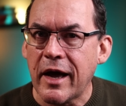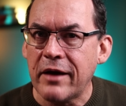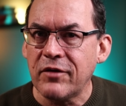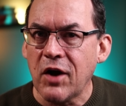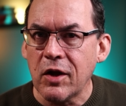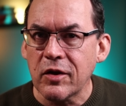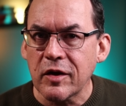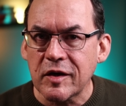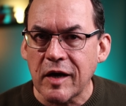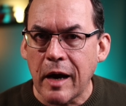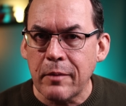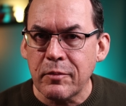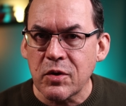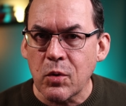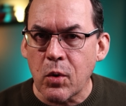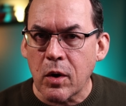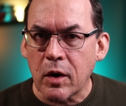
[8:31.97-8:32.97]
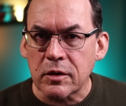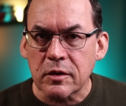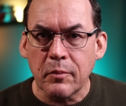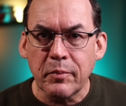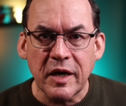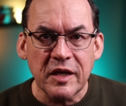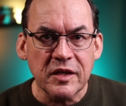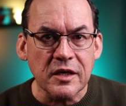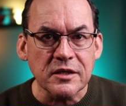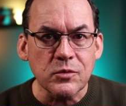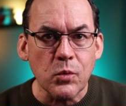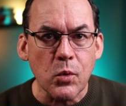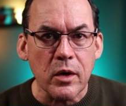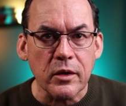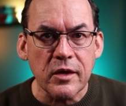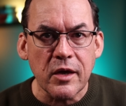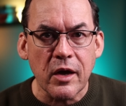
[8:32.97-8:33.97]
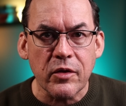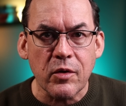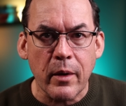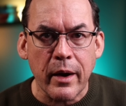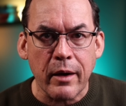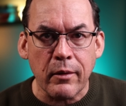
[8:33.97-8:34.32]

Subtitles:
have all the time in the world, but it doesn't work the other way